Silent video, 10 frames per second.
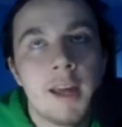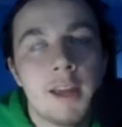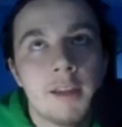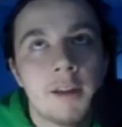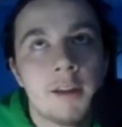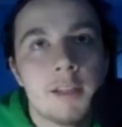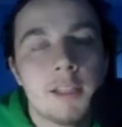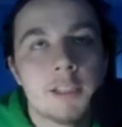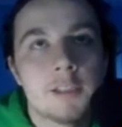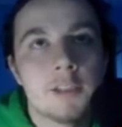year
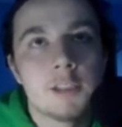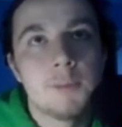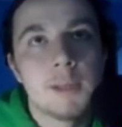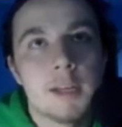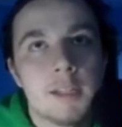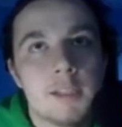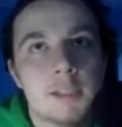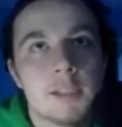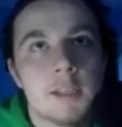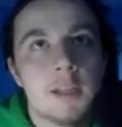is just because,
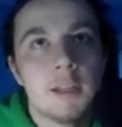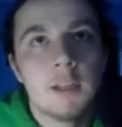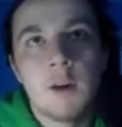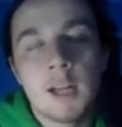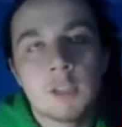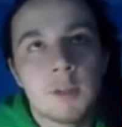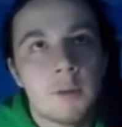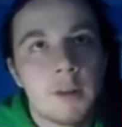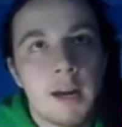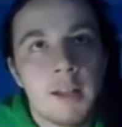Andre
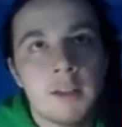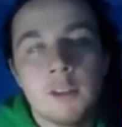Iguodala,